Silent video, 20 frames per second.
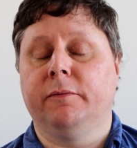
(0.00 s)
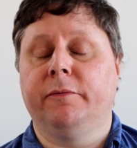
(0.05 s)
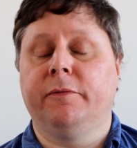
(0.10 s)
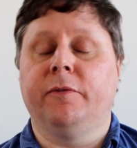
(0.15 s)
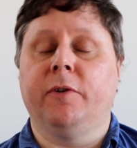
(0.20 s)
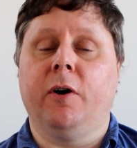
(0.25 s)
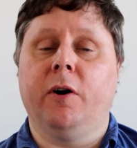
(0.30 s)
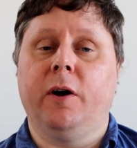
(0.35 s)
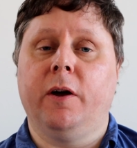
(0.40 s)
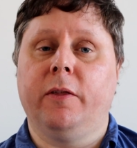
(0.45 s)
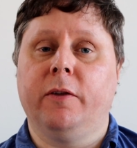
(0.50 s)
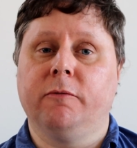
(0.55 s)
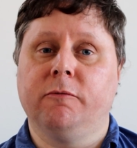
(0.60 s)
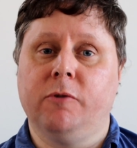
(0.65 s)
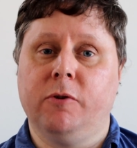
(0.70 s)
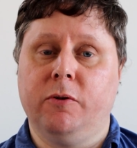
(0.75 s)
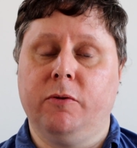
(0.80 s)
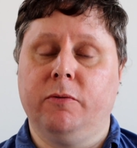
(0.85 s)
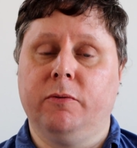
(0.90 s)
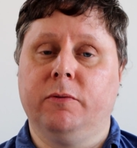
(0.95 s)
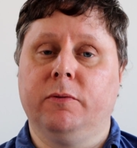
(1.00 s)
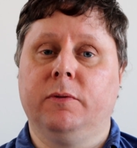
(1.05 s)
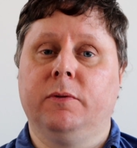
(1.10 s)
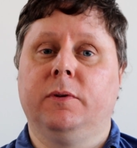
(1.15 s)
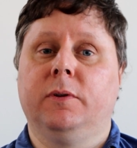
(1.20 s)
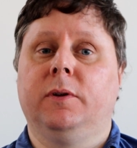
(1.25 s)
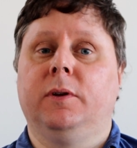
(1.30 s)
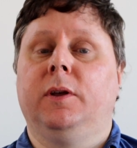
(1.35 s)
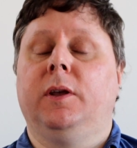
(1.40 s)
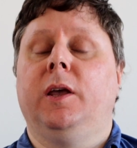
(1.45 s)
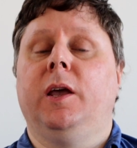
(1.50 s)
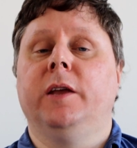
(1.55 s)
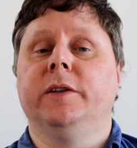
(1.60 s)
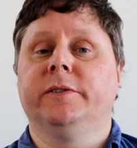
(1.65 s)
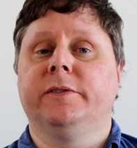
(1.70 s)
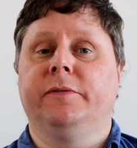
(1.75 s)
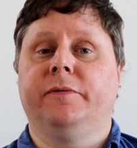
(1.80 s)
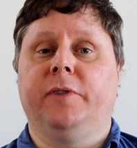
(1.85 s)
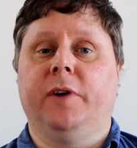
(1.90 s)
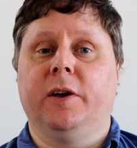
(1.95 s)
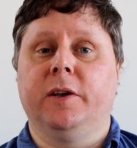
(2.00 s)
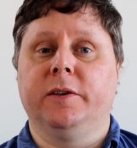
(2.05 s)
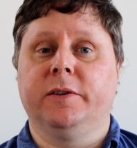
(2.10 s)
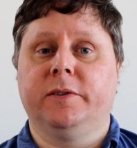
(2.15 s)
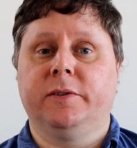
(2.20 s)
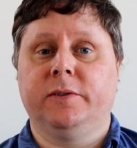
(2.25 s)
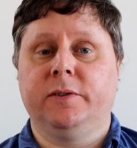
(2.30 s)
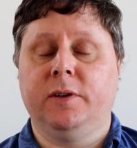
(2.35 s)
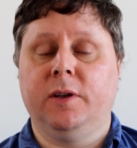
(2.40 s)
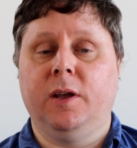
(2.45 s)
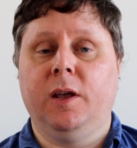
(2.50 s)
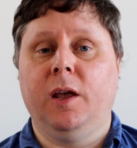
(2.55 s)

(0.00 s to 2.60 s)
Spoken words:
via the Roon interface